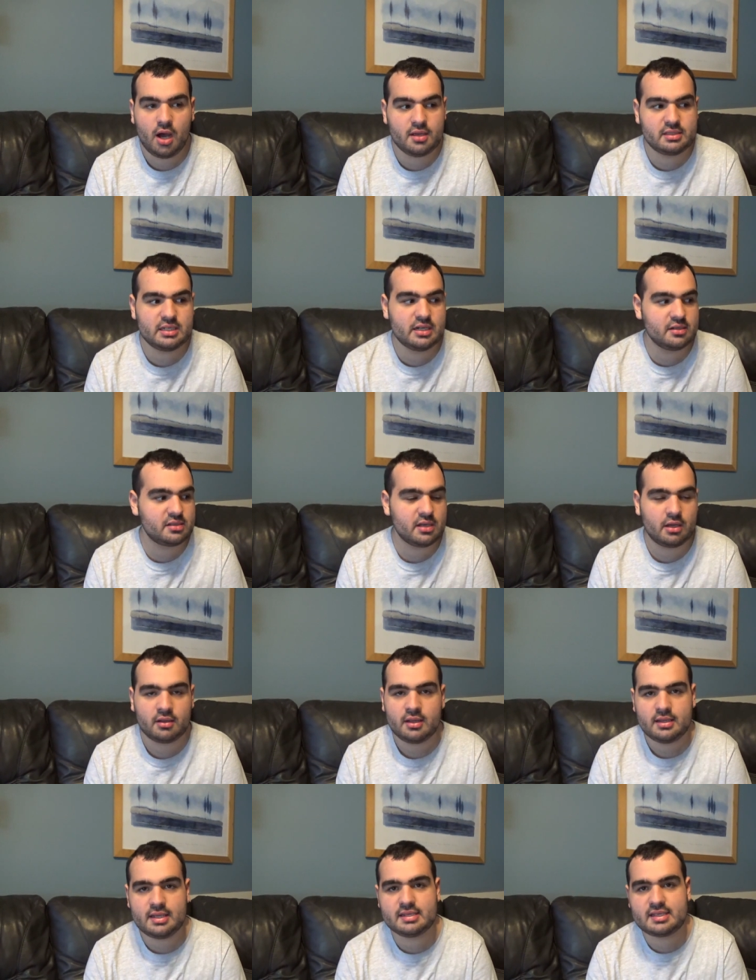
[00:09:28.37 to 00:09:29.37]
Seriously,
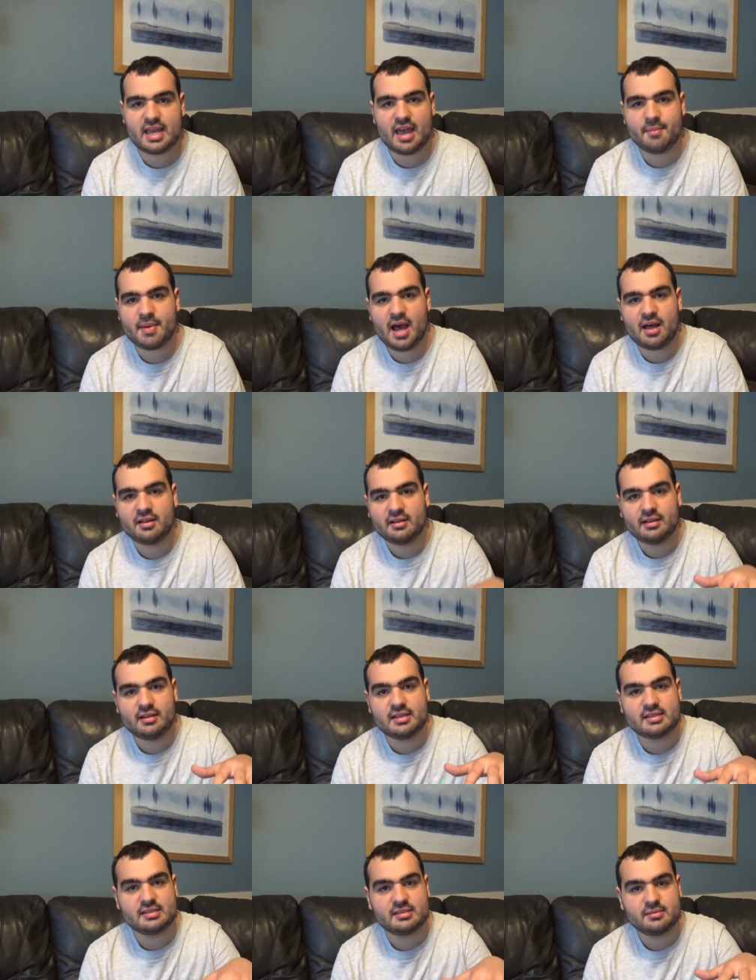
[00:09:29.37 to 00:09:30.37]

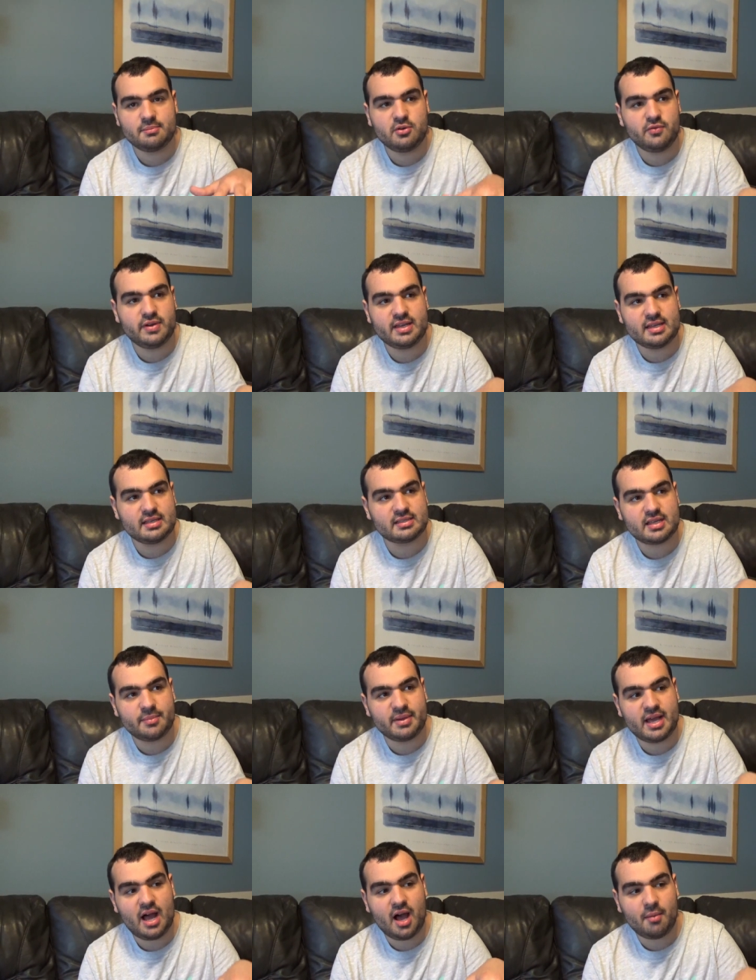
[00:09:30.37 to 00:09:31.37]
this movie is
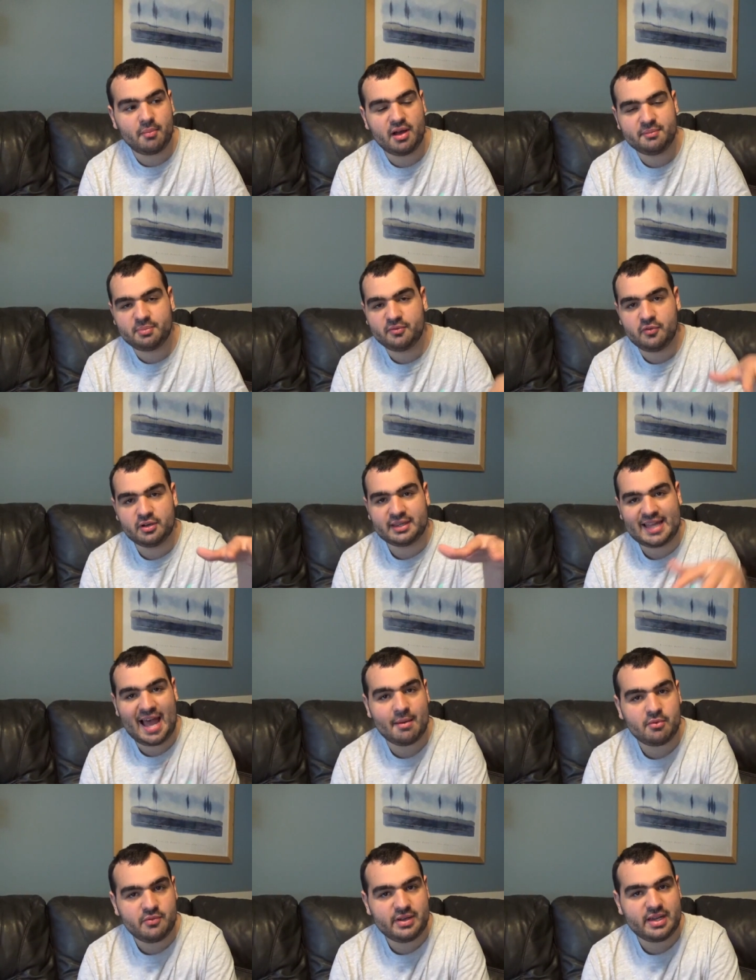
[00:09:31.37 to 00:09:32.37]
coming out a month before
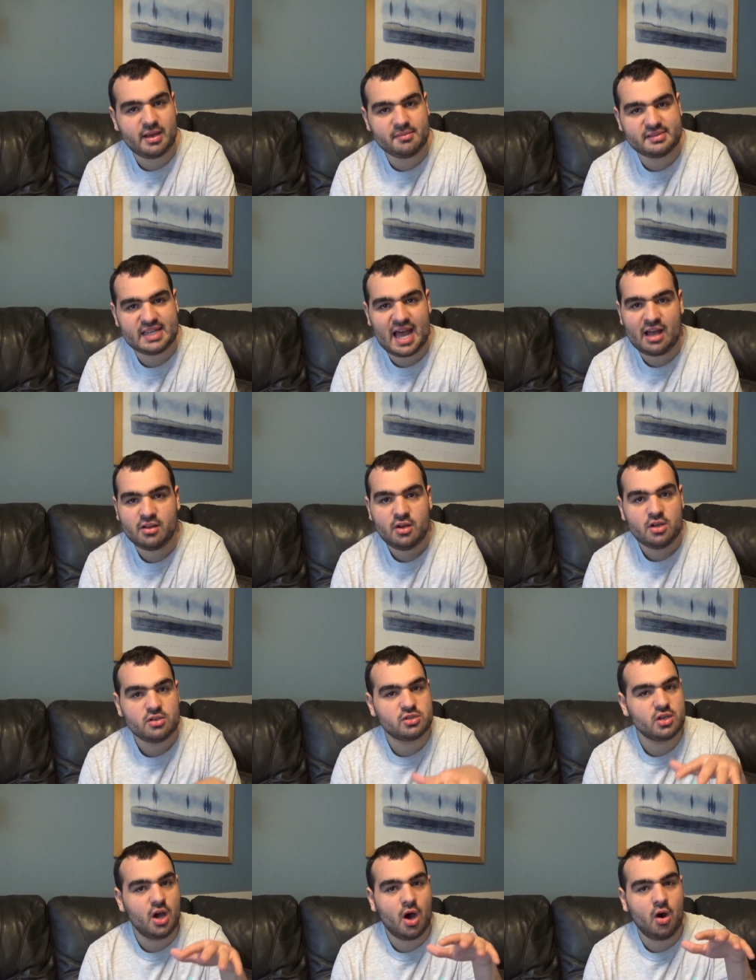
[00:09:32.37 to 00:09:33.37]
that movie comes out,
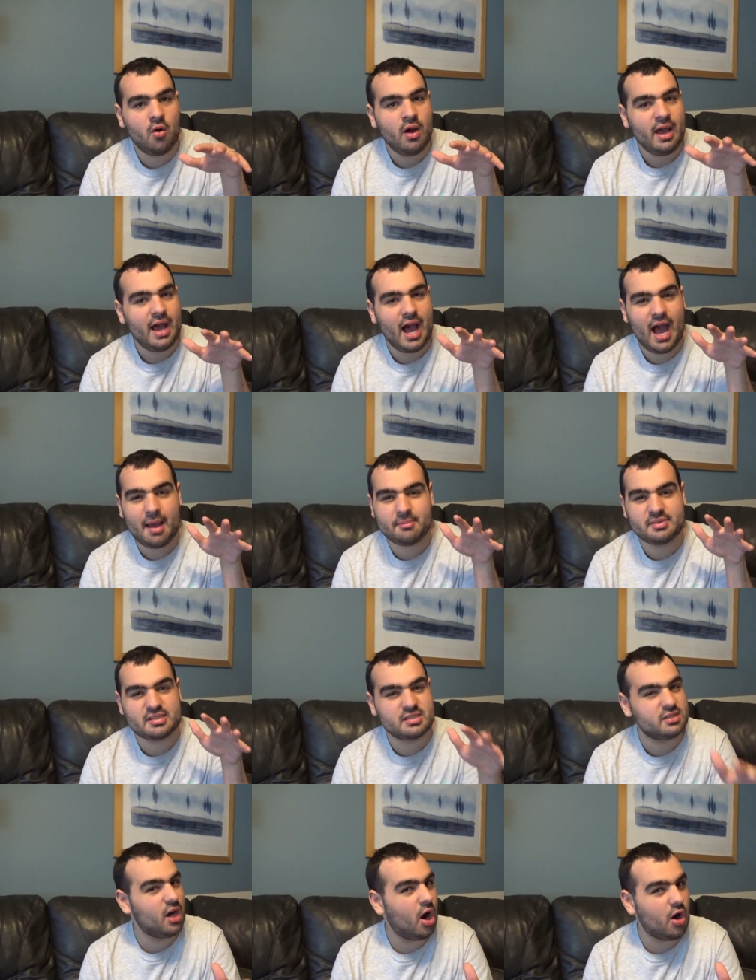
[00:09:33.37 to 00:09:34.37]
so I'm
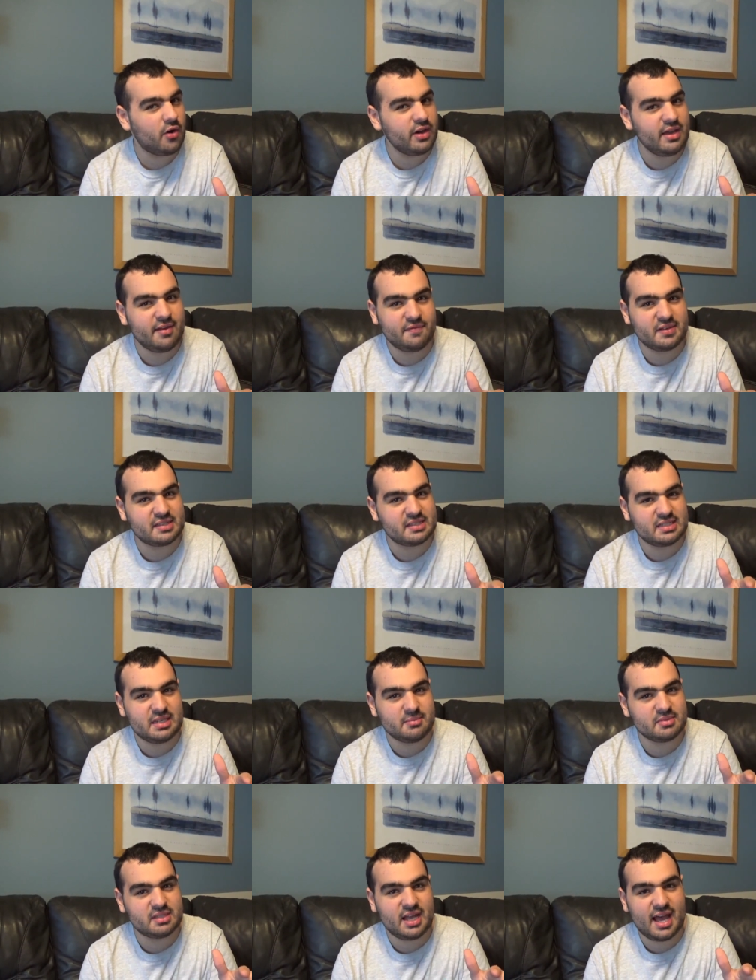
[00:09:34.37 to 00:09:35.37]
sorry if it
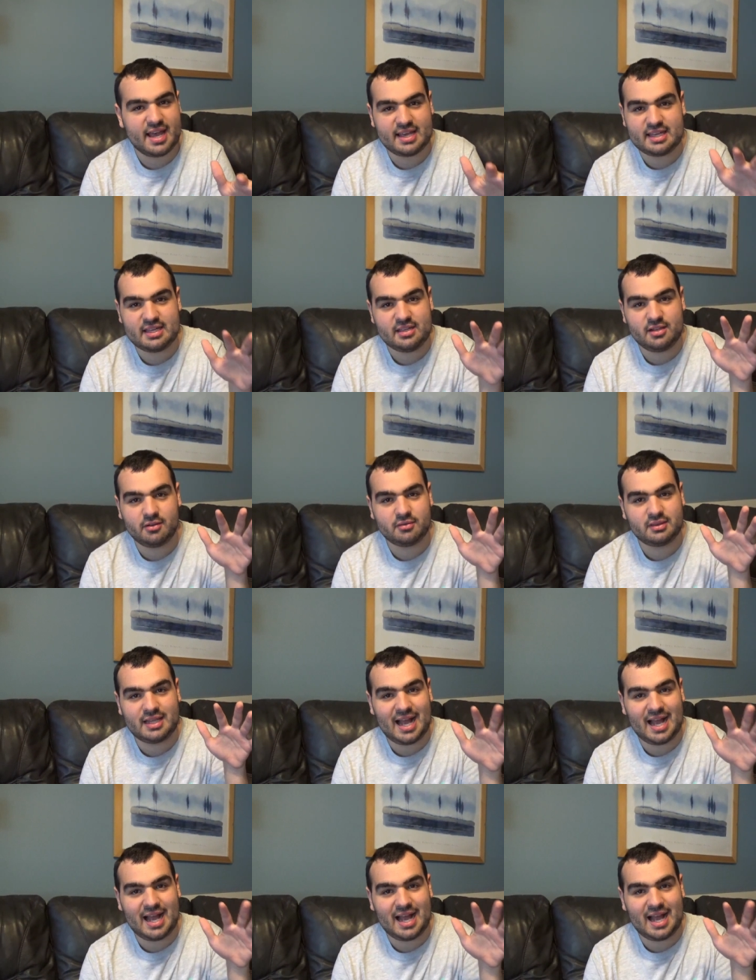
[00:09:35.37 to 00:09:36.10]
seems like, you know,